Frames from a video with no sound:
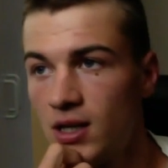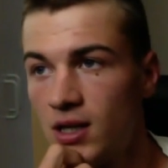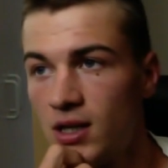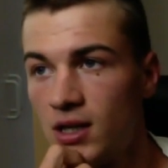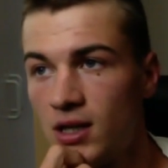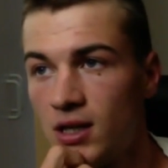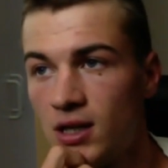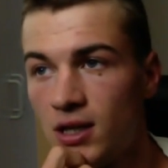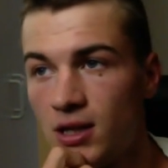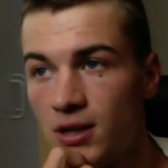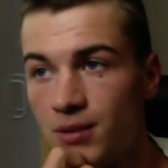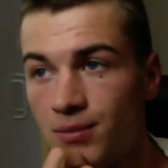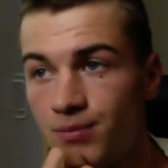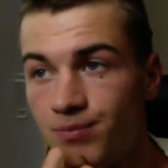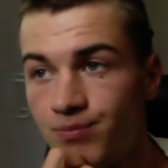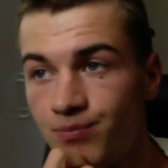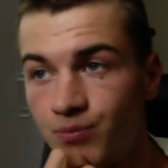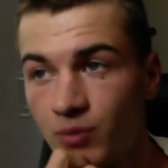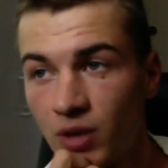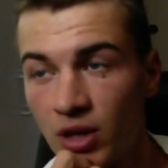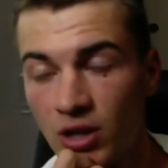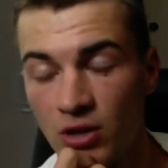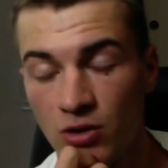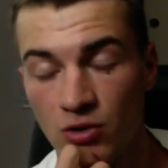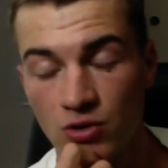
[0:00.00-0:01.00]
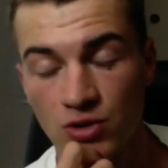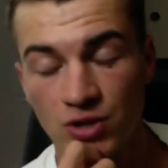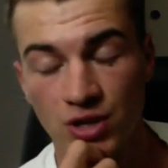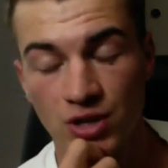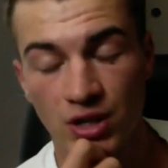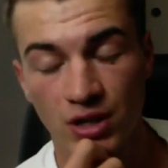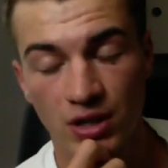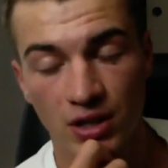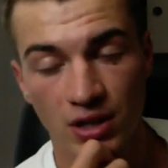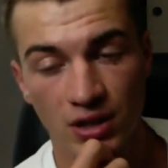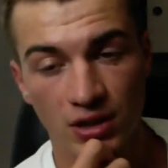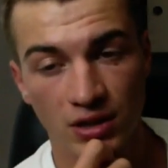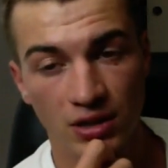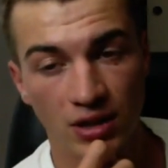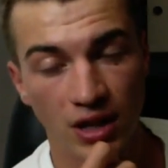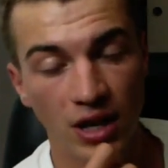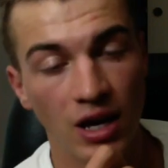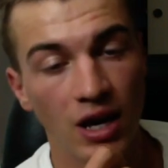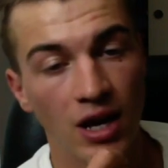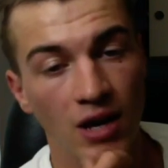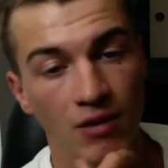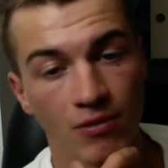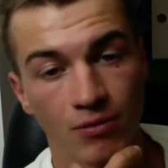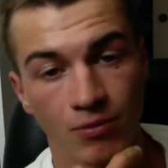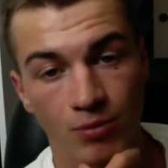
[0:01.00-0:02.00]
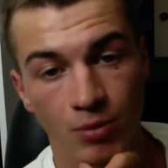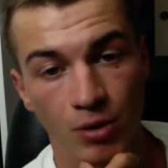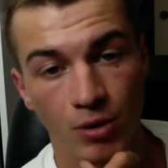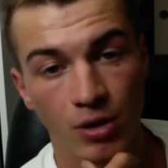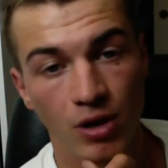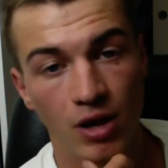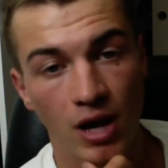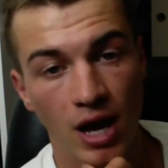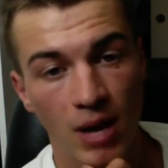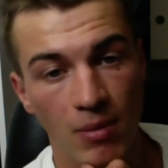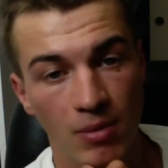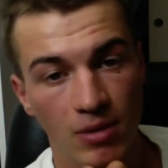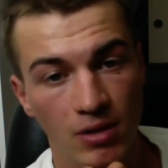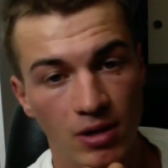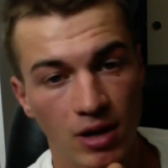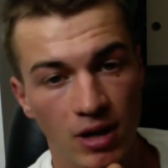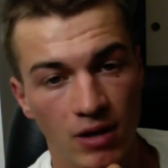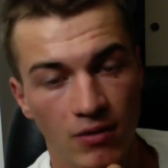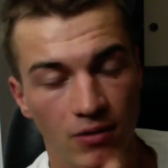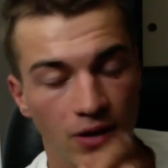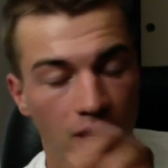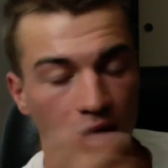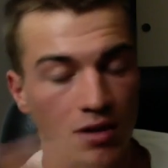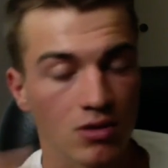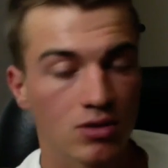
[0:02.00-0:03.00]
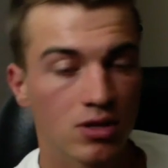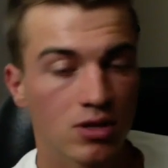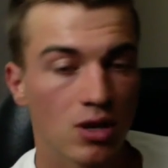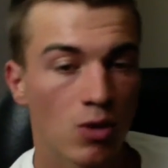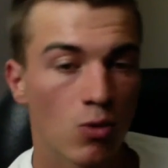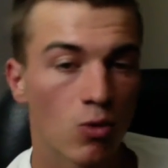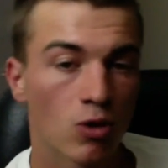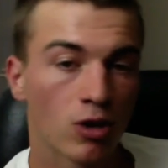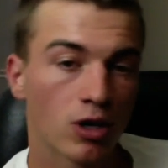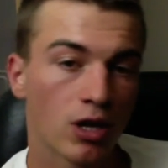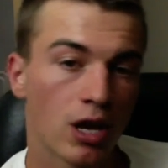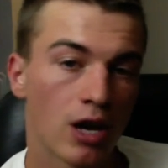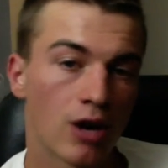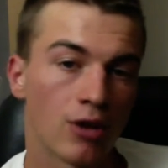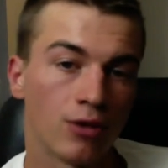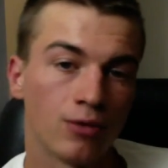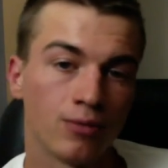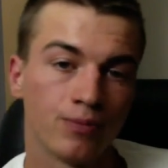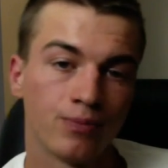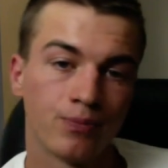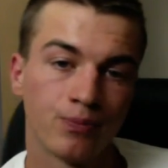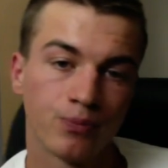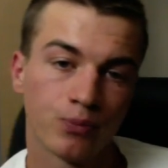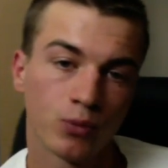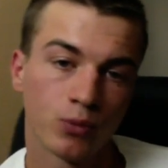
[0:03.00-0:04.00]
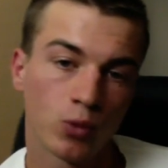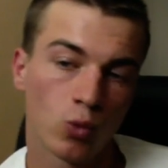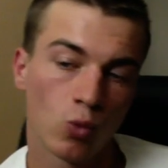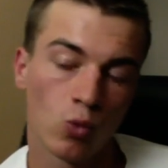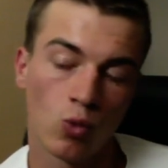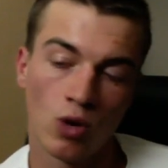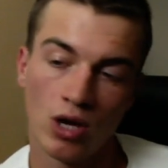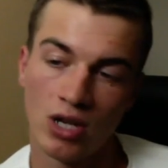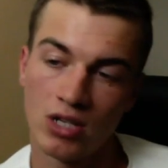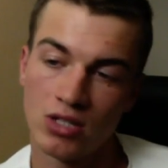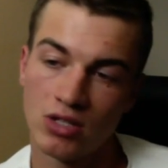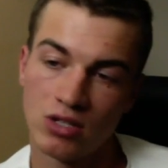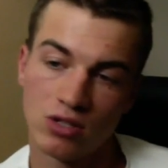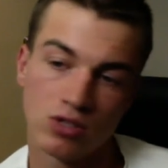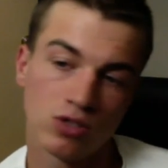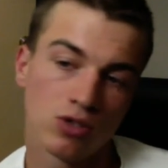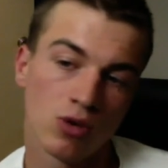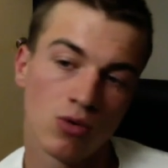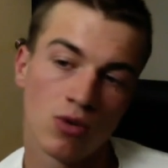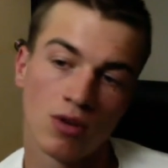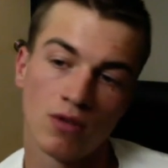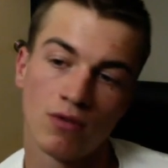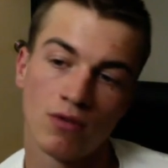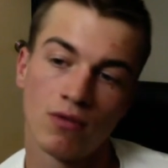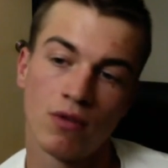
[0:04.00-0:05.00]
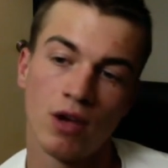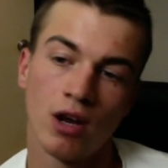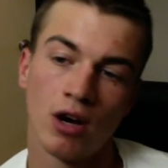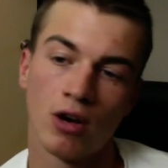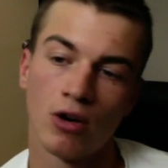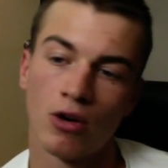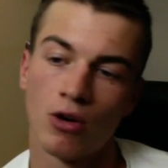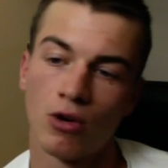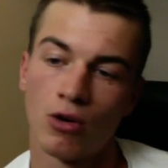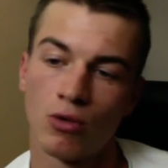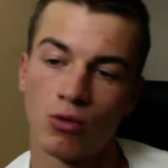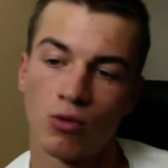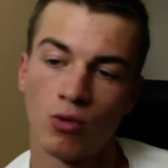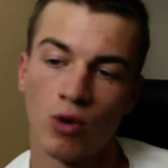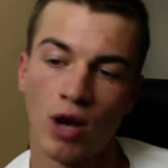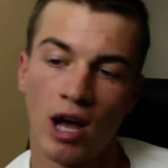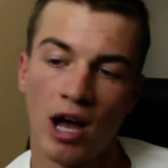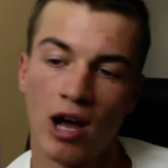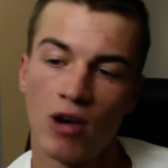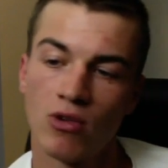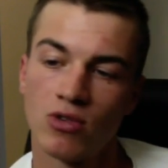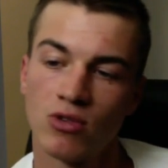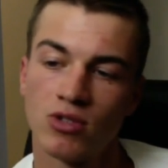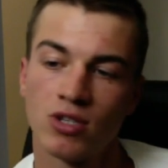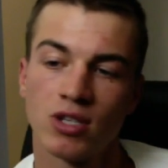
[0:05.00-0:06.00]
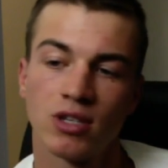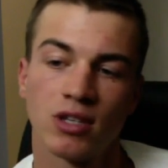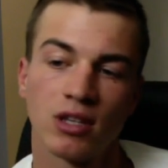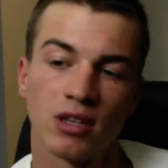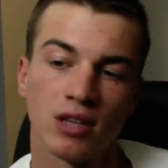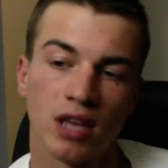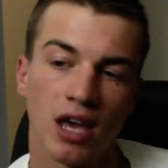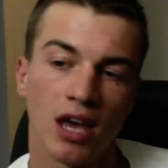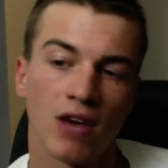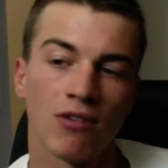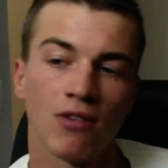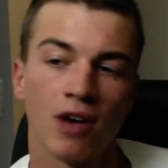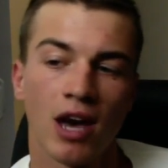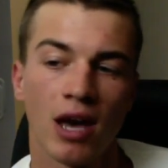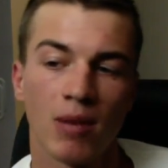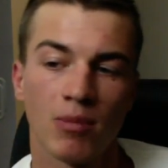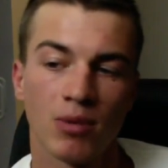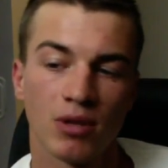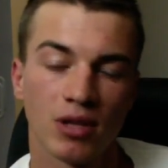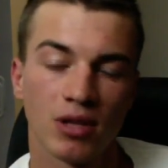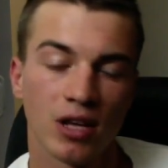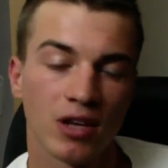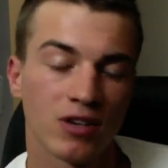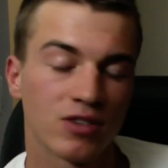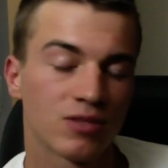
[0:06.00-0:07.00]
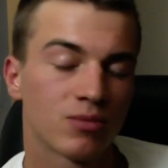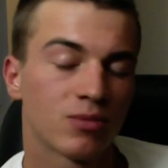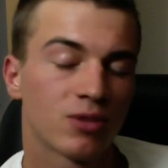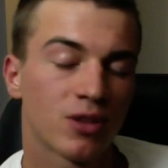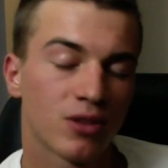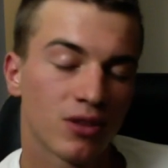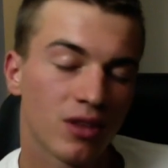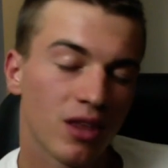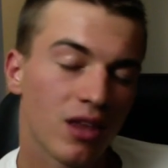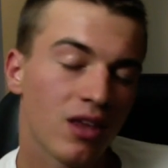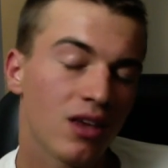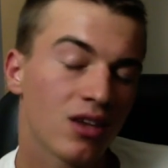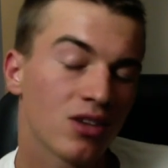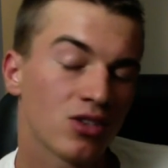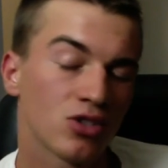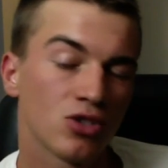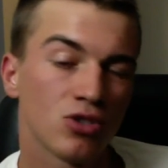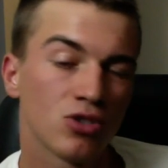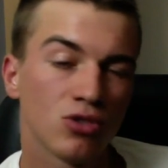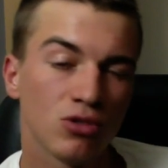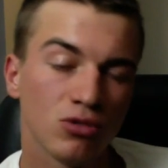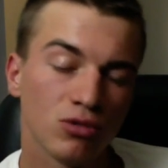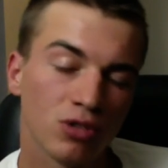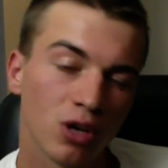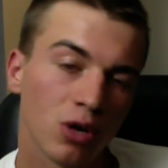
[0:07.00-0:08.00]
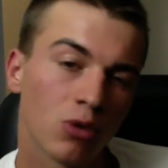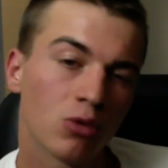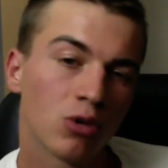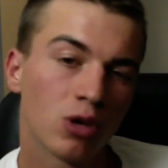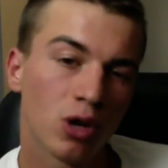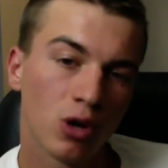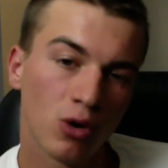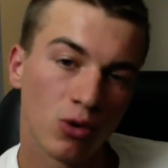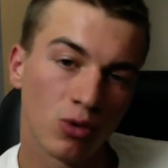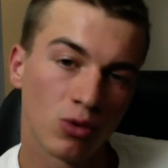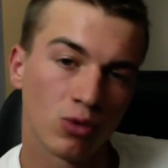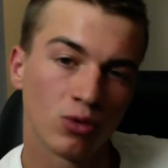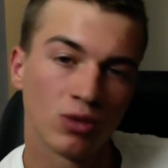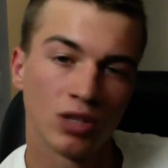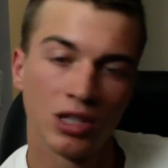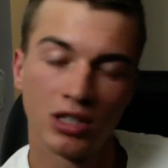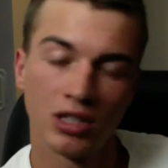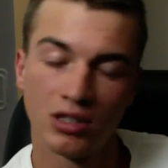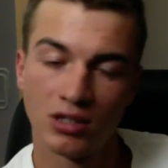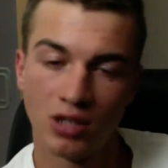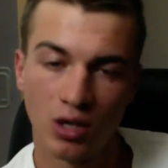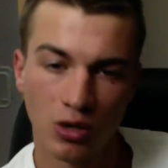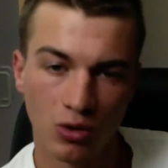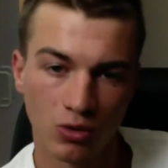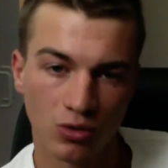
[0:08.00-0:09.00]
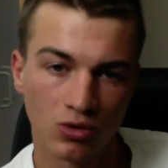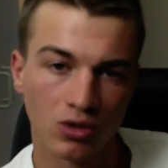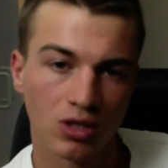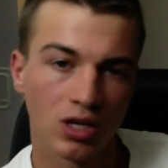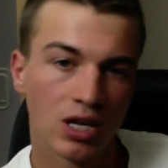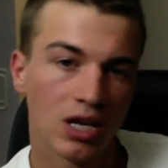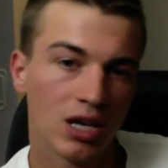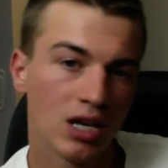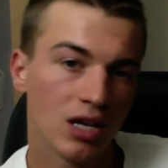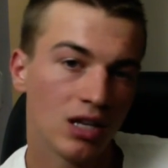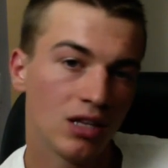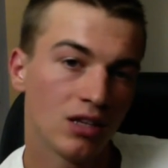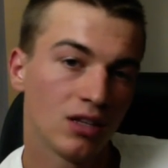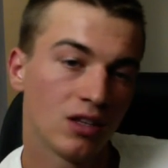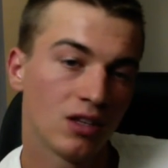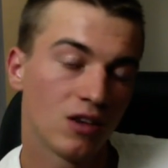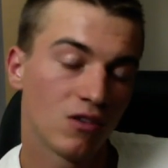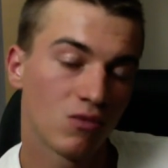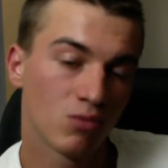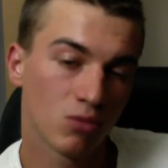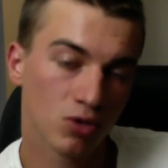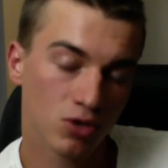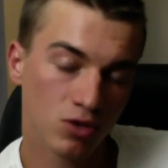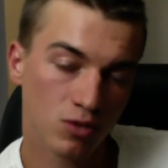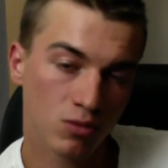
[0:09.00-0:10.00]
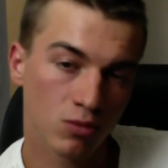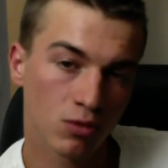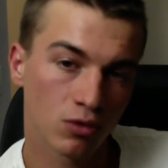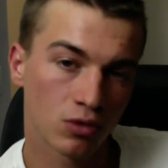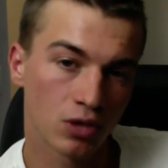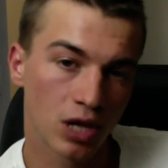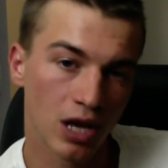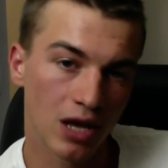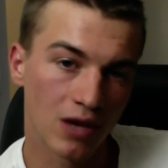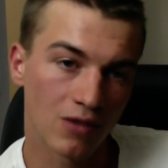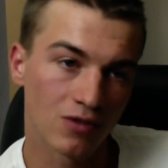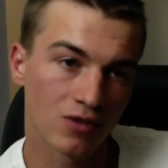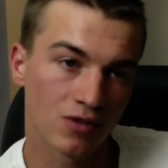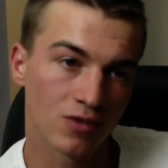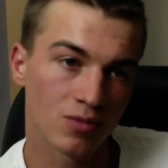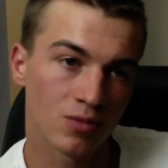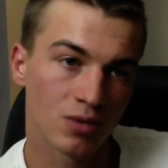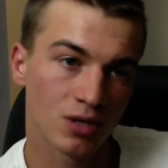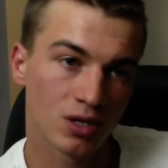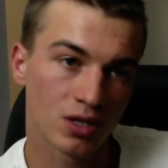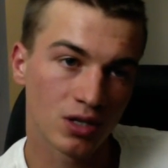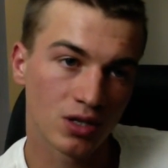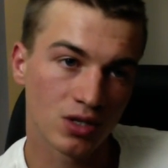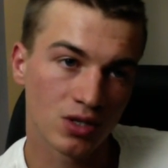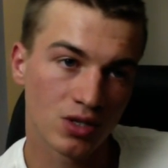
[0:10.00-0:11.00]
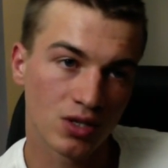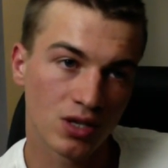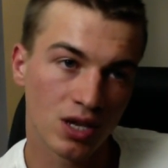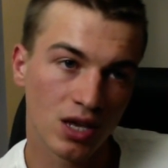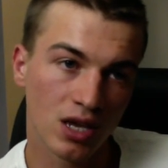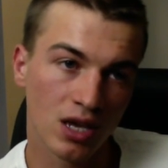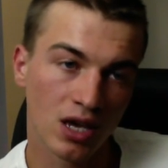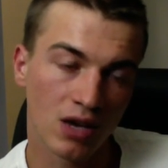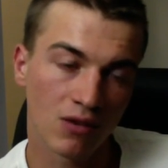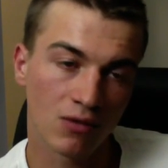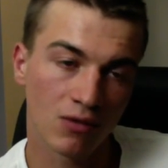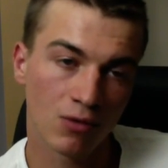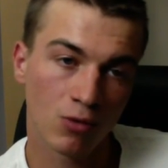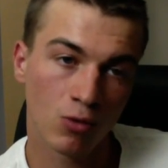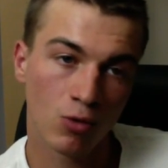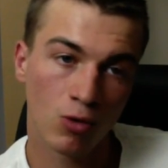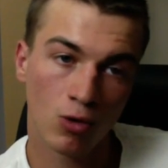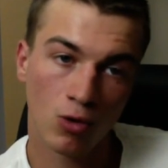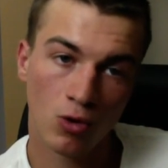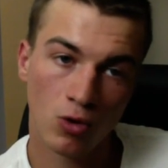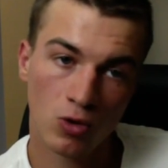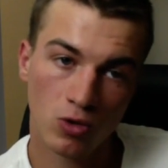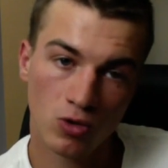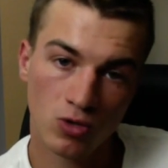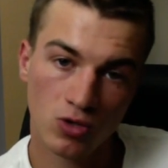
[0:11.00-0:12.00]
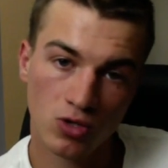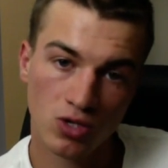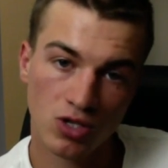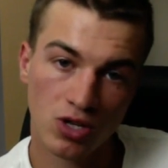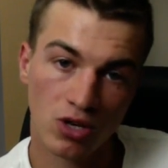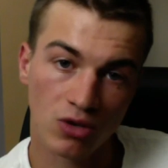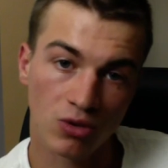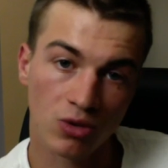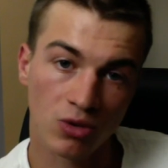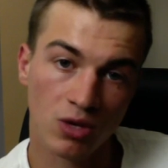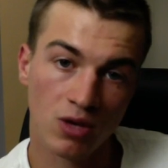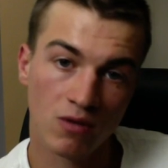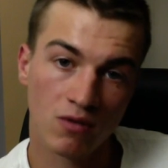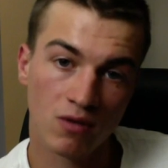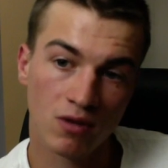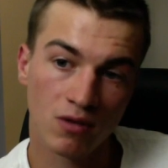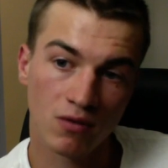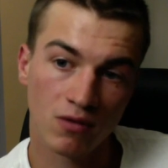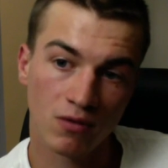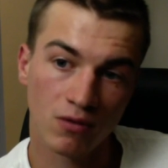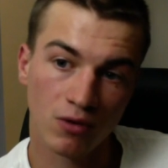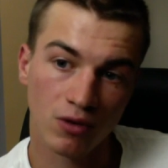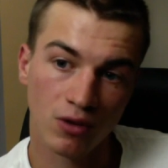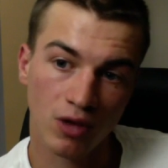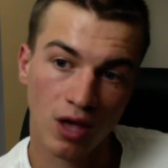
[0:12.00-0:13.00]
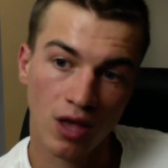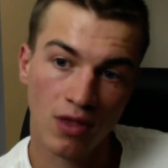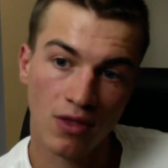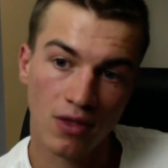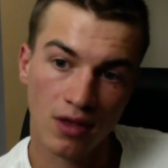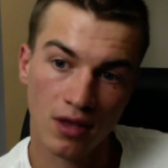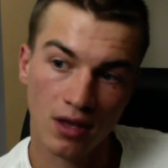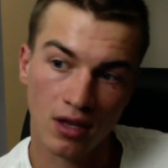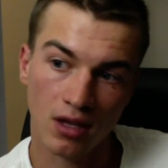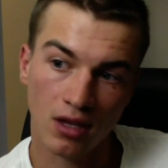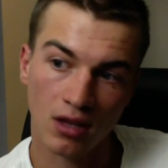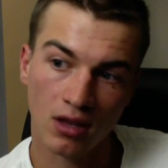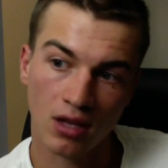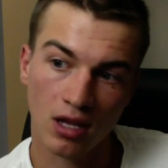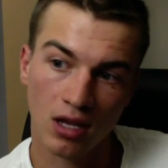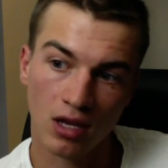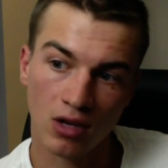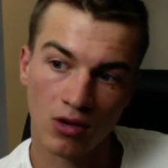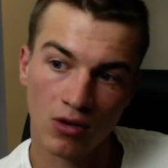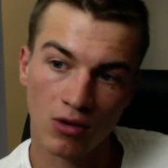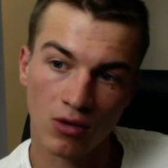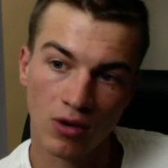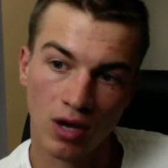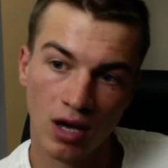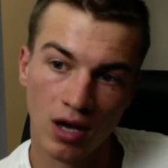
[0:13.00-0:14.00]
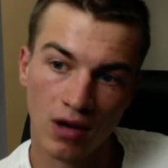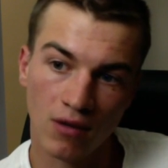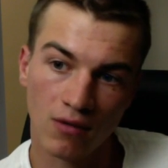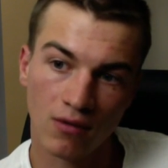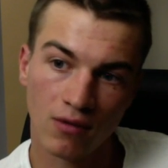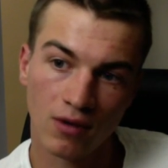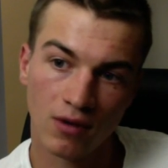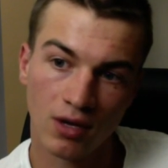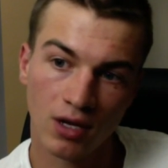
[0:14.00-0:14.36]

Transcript: And you said that they have a pretty happy life. How does that work out? Why is it so unfair, or how is it that they have happy lives? But the thing is, you don't know. They don't. They have miserable lives because they have quarrels. They're living for nothing. They don't have...